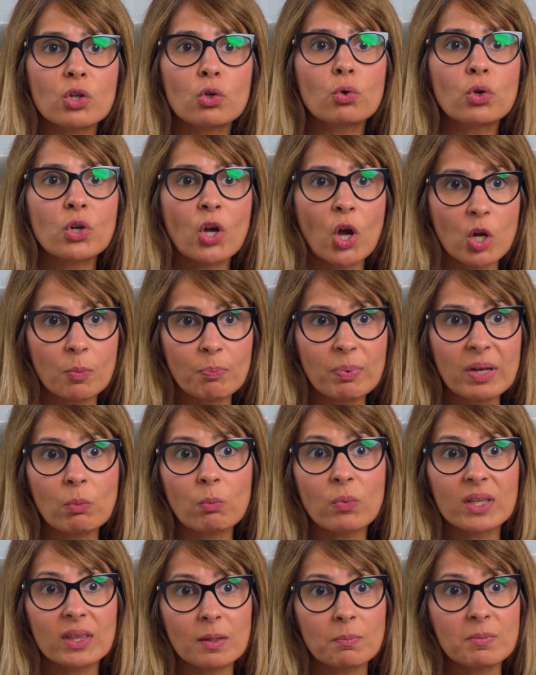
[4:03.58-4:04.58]
you're coping
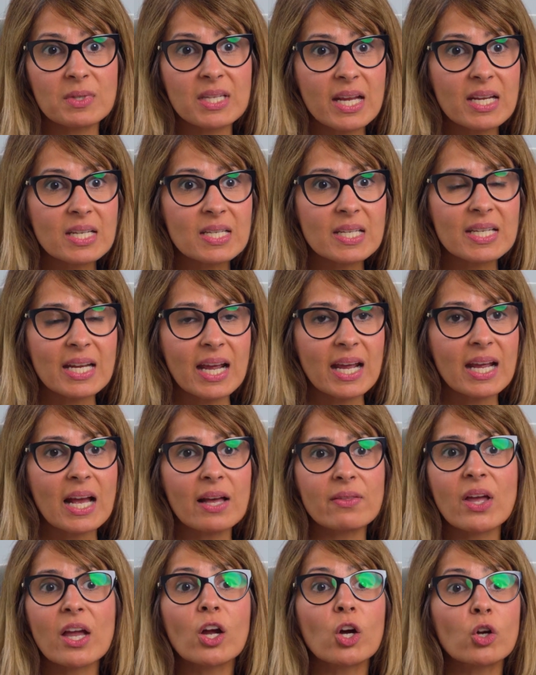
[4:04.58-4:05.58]
with them day to day
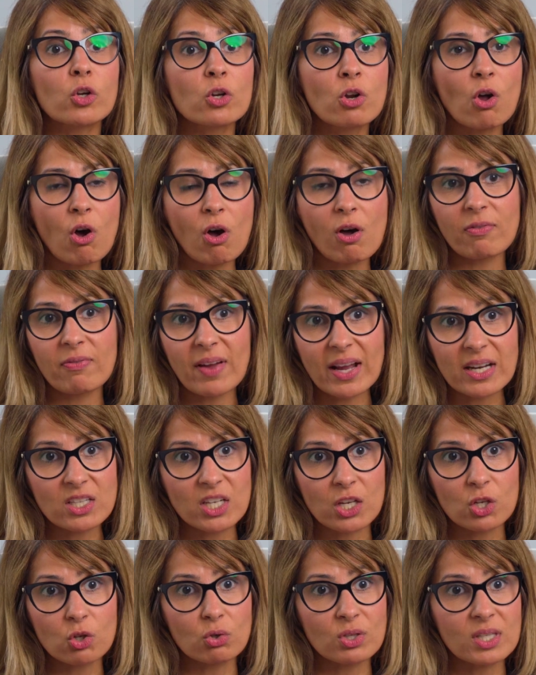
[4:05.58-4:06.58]
and they are not
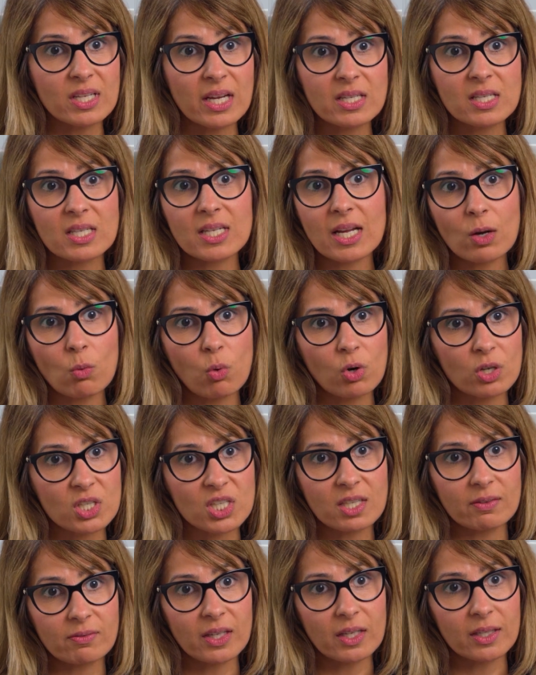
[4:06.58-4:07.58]
affecting your day-to-day
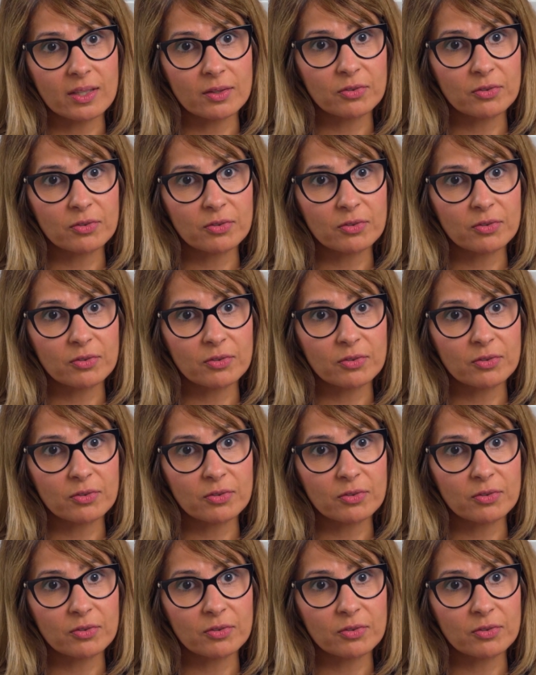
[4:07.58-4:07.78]
quality of life.